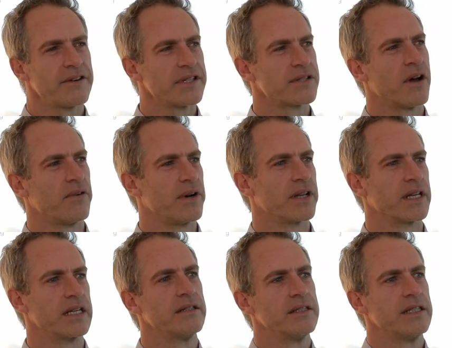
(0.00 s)
is not
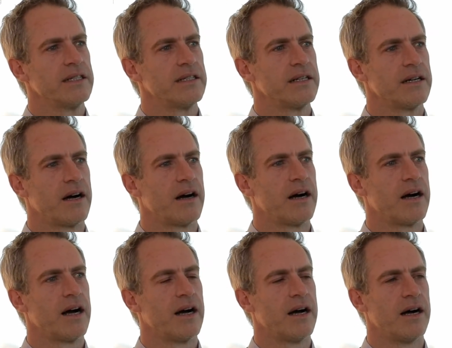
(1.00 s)
really
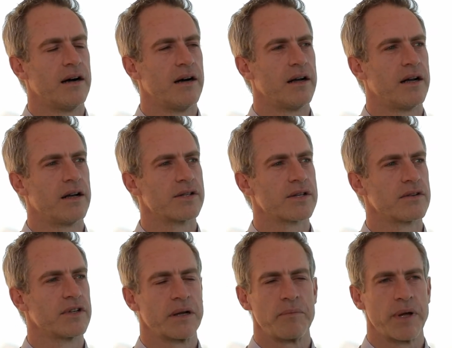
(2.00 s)
sort of
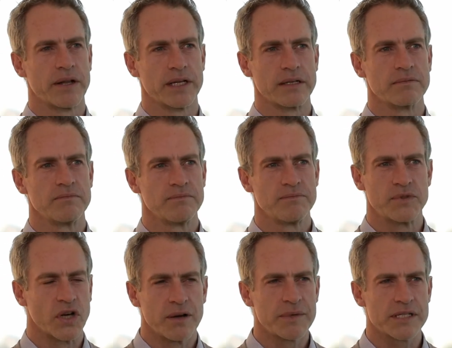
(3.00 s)
a compelling
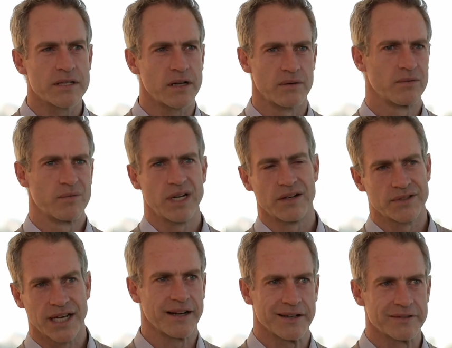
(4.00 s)
term. It's not, wow,
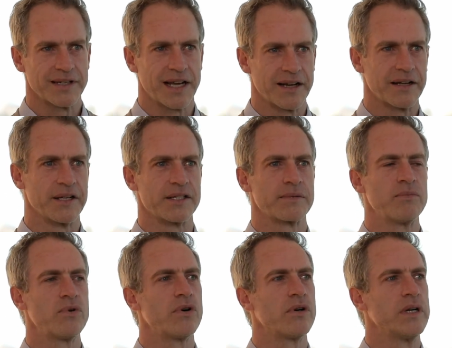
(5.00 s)
data. It's
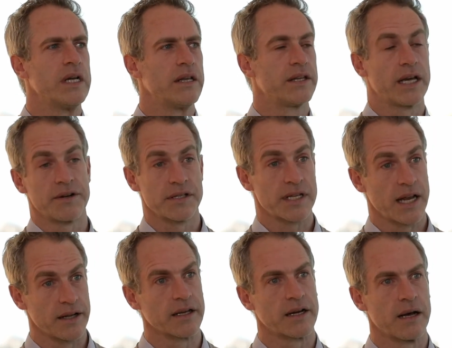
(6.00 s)
more the
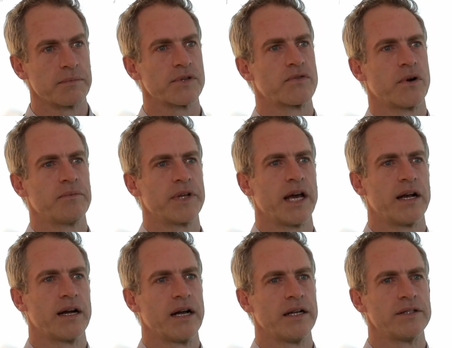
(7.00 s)
understanding that comes from
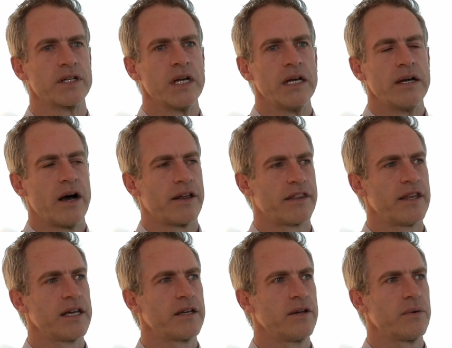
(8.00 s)
data. And I
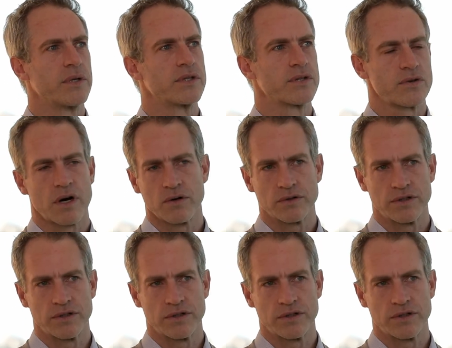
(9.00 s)
think you would struggle to